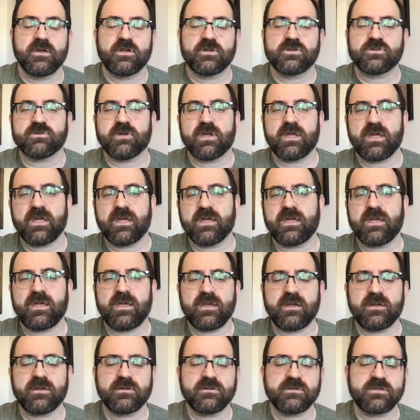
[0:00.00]

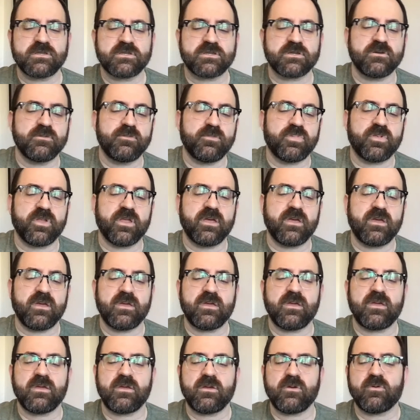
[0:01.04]
Dreidels to
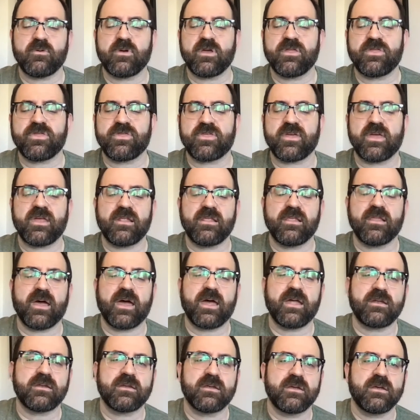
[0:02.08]
play with and
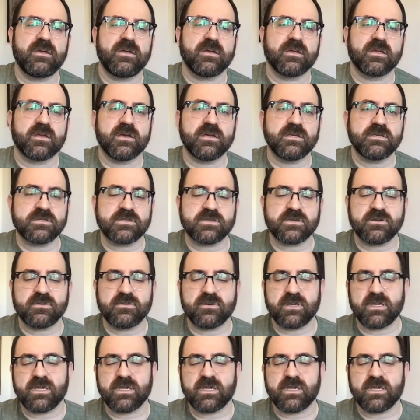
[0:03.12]
latkes to